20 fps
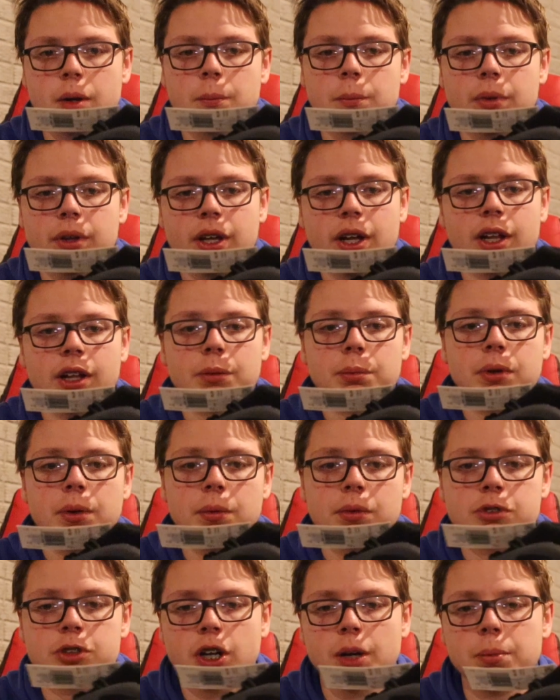But yeah, that's pretty
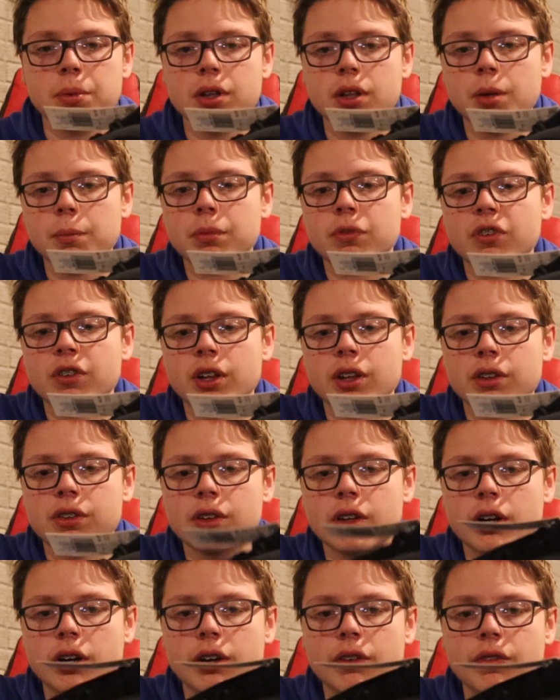much wrapping it up for this
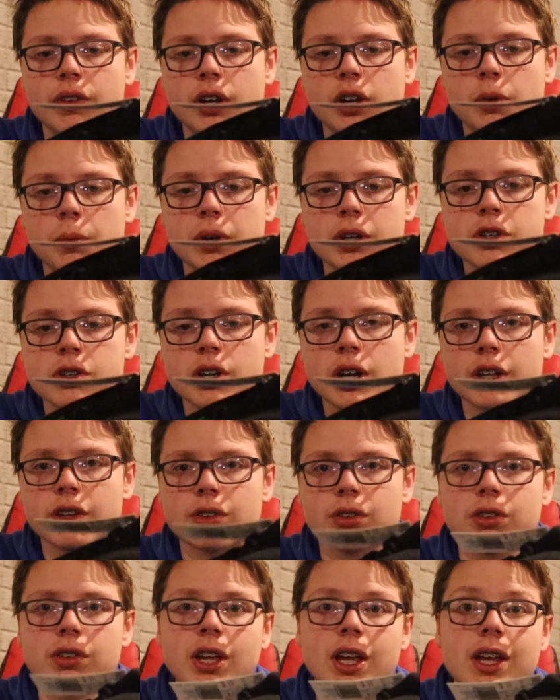video. Make sure you guys are
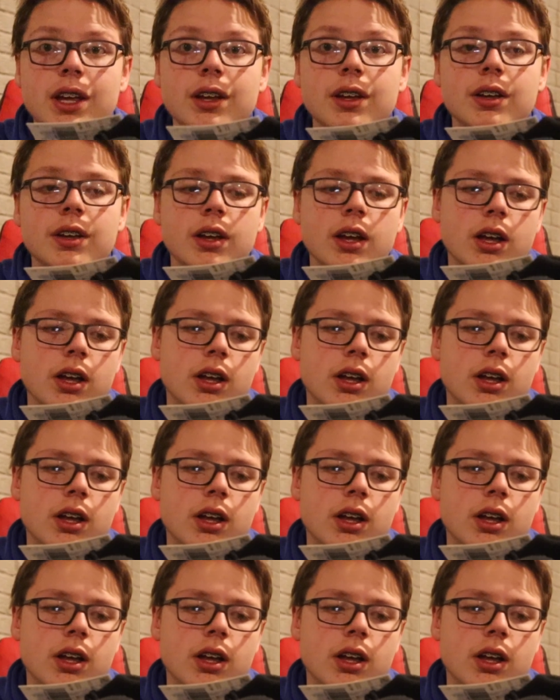staying